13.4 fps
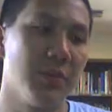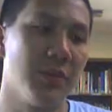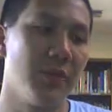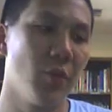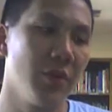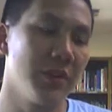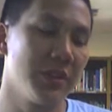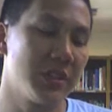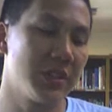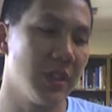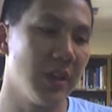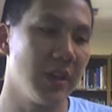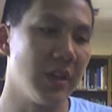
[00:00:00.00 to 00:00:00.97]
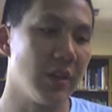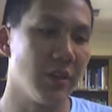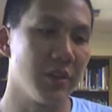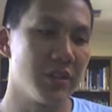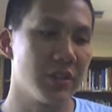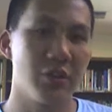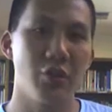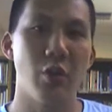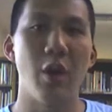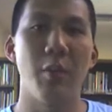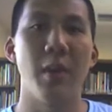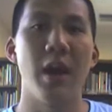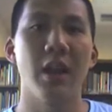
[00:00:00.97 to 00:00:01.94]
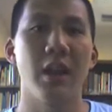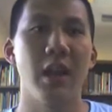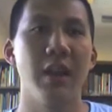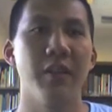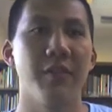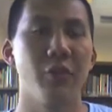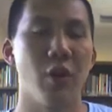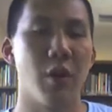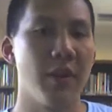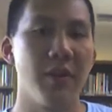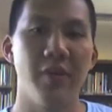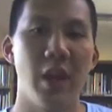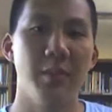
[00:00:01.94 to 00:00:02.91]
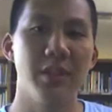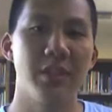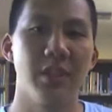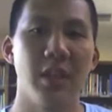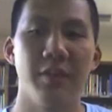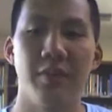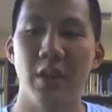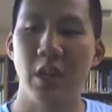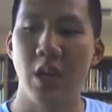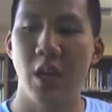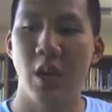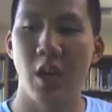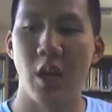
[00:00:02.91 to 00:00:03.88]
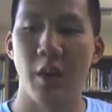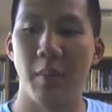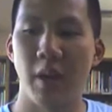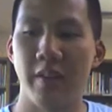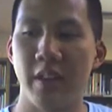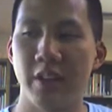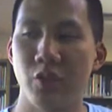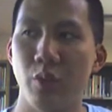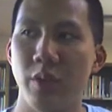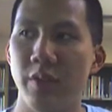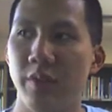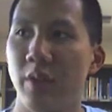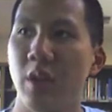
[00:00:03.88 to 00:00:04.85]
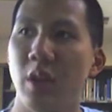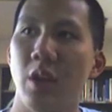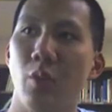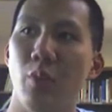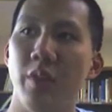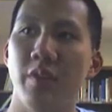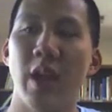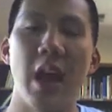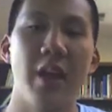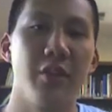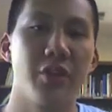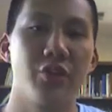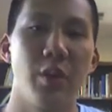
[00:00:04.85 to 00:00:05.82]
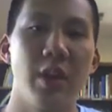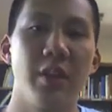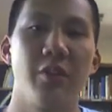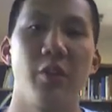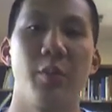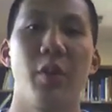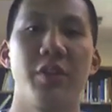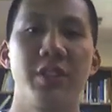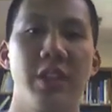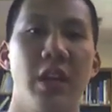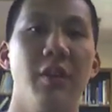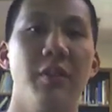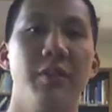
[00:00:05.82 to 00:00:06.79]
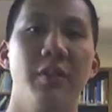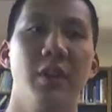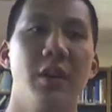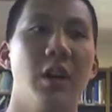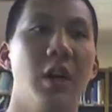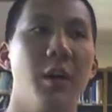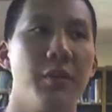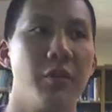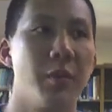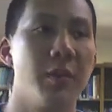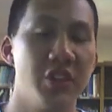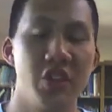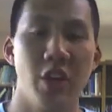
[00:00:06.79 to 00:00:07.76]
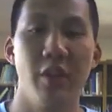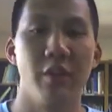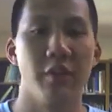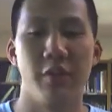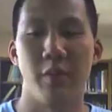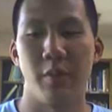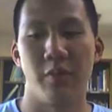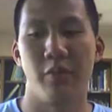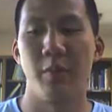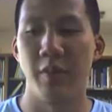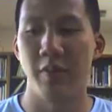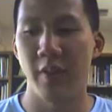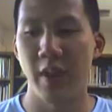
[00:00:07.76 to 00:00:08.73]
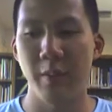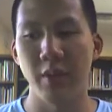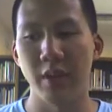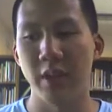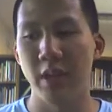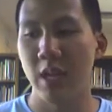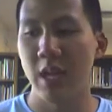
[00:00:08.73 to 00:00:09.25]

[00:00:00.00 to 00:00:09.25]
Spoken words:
For this study, or just throughout my life, throughout my family's life, I guess we've gathered strength from ourselves, from each other, from the family,